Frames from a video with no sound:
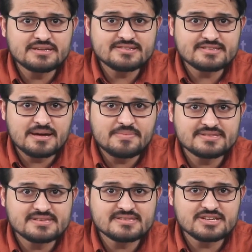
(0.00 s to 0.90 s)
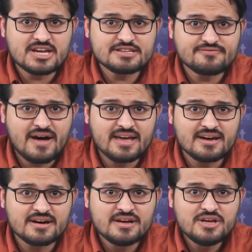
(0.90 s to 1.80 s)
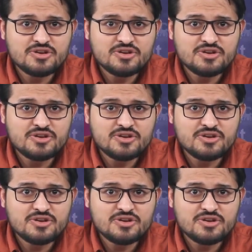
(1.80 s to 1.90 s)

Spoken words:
disturbances such as fire,